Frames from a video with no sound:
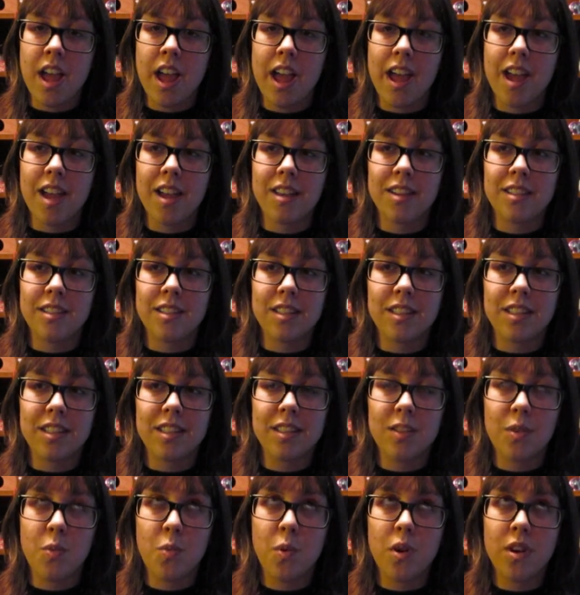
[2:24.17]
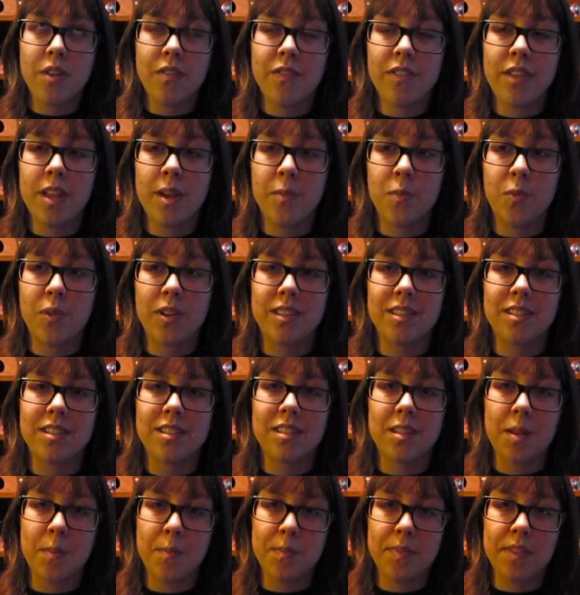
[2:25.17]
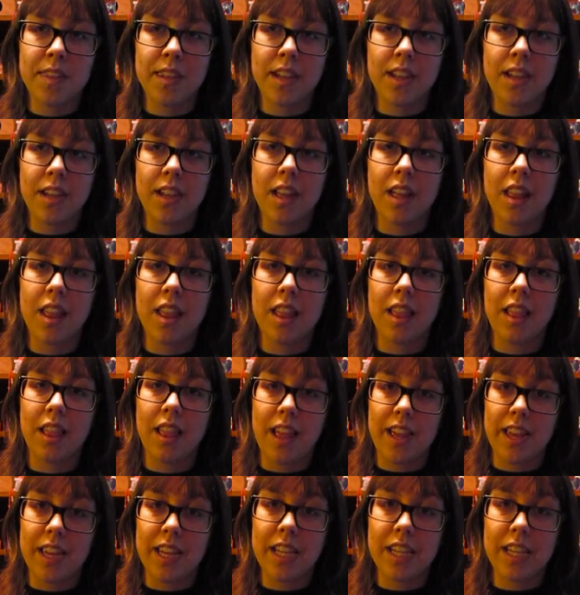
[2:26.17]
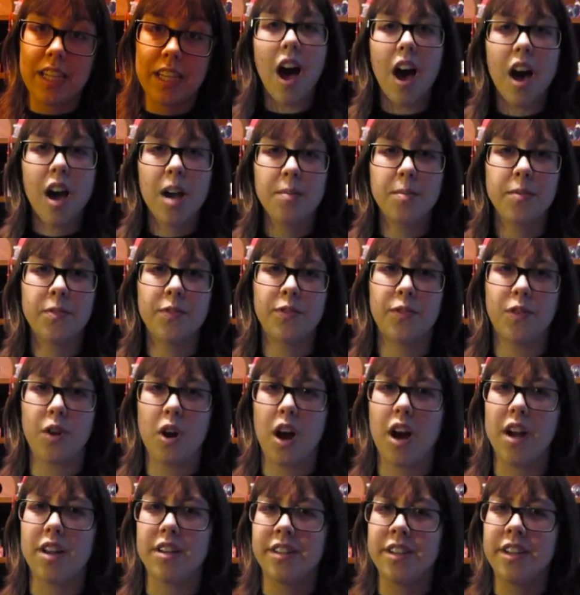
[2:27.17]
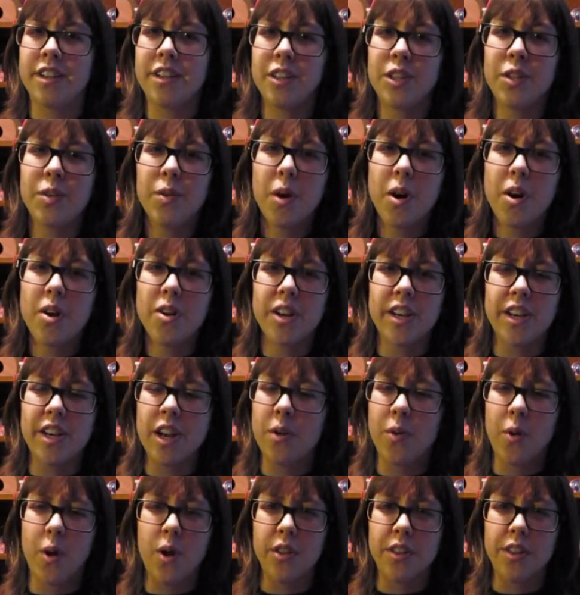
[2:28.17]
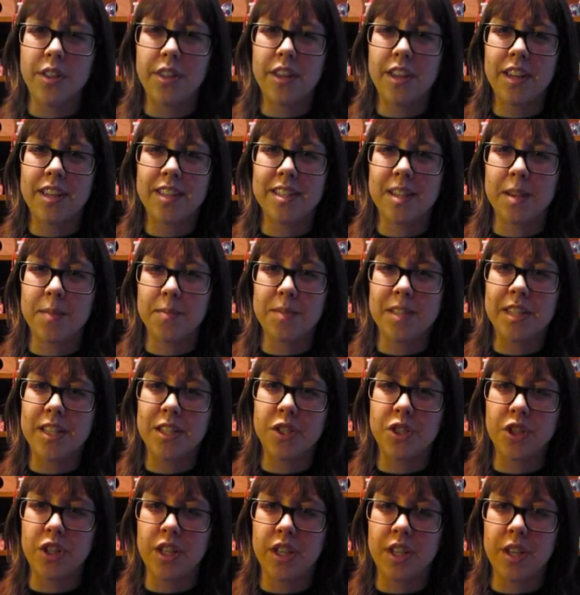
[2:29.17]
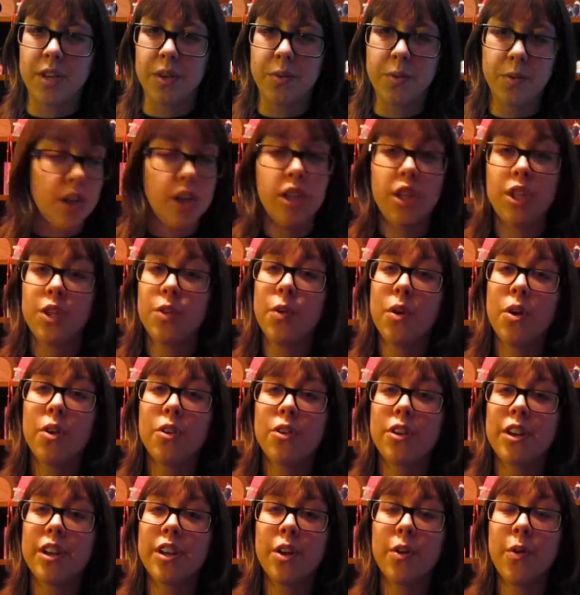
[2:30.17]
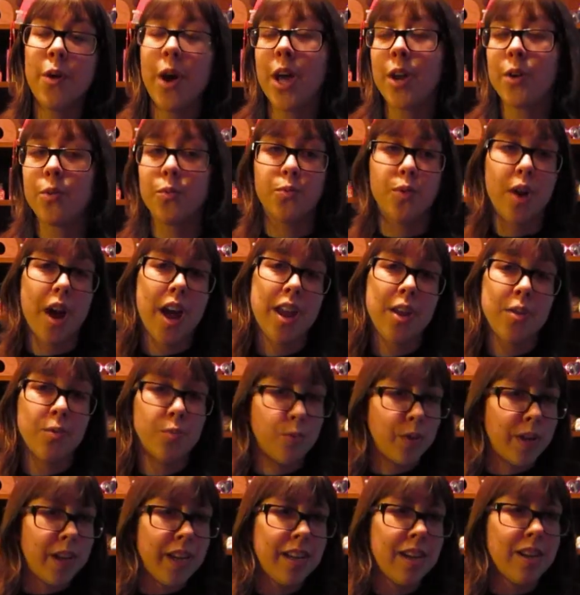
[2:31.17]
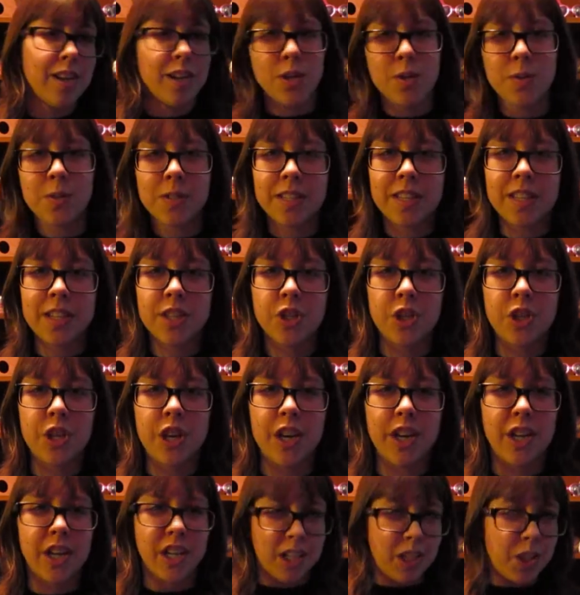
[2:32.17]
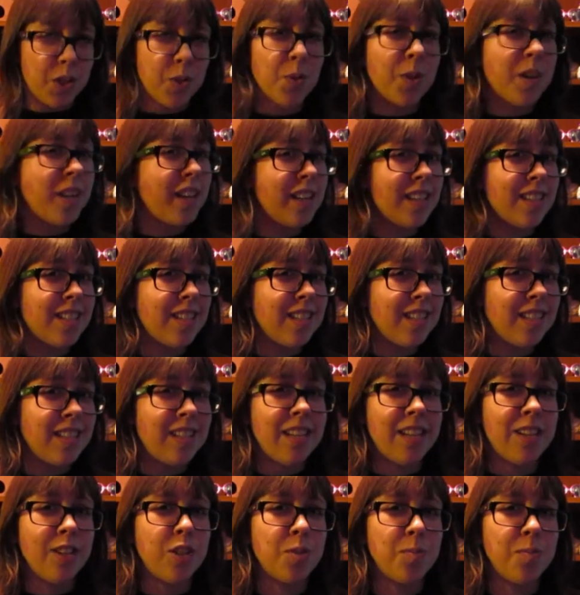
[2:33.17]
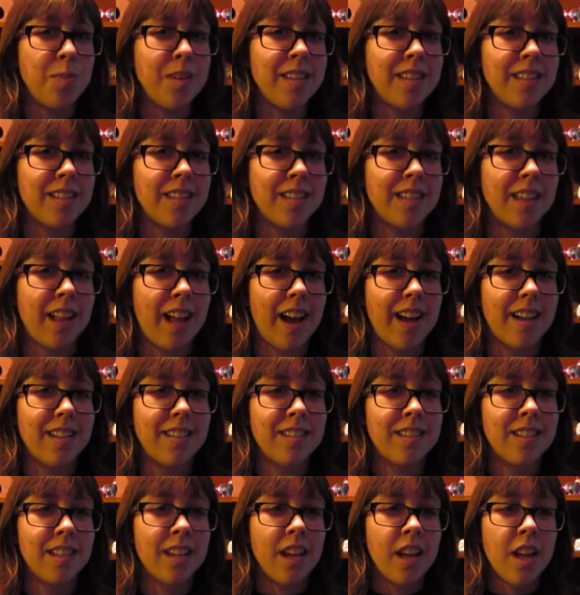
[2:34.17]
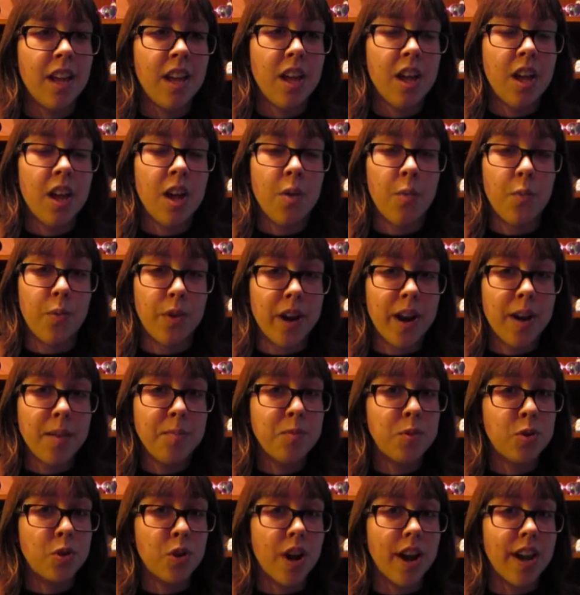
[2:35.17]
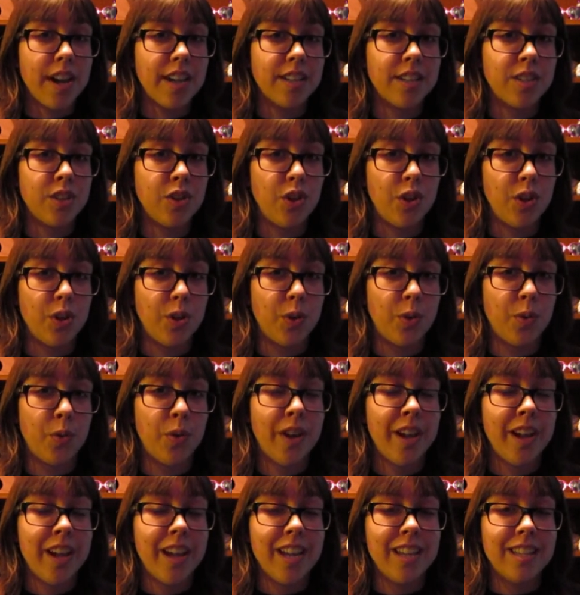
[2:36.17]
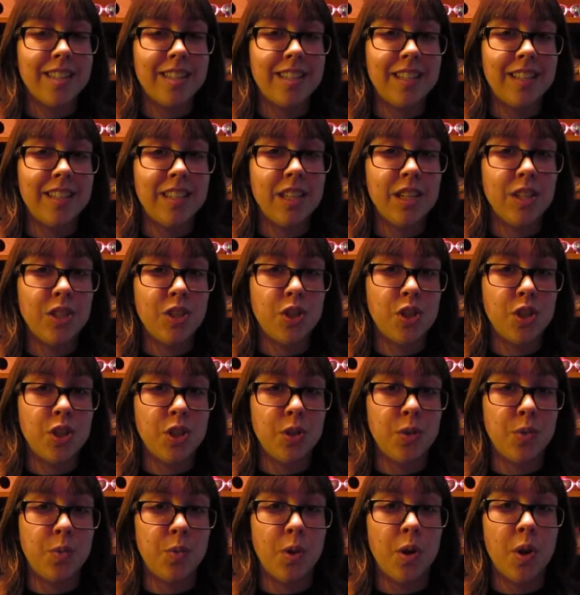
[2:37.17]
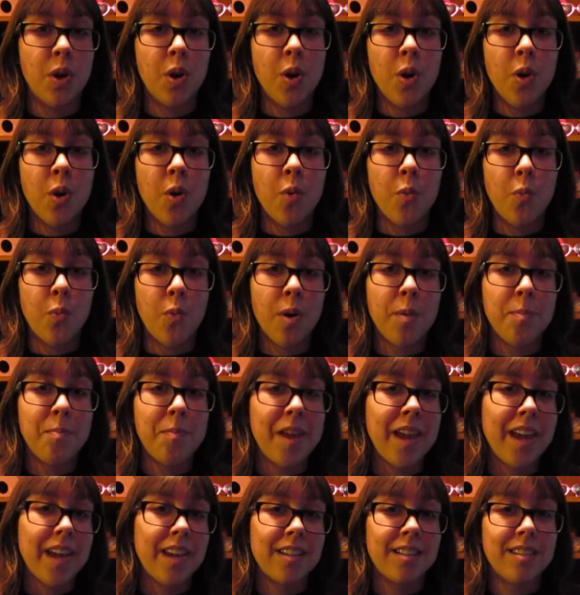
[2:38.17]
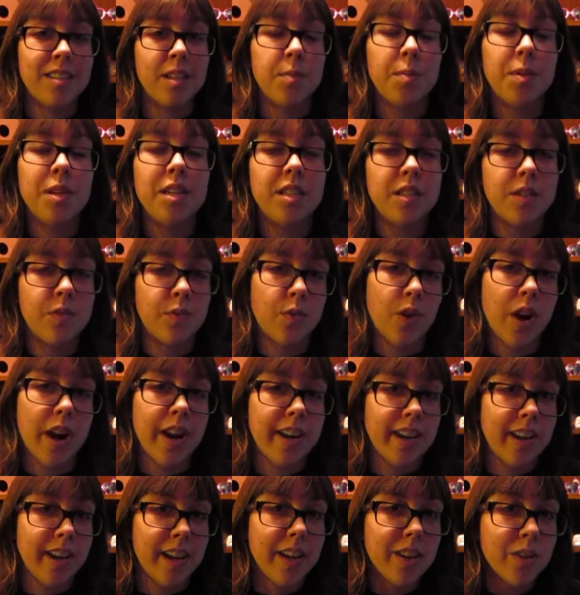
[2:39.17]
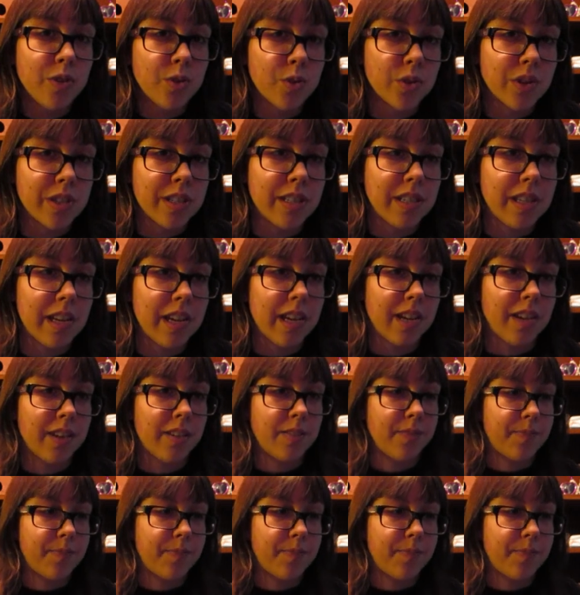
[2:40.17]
And one of them went something like, "I'm a fraud. You already know all the things I'm teaching you. You already know how to write, read, and use a dictionary. You could easily teach me this class. What I'm trying to do is to teach you what makes a piece of writing interesting."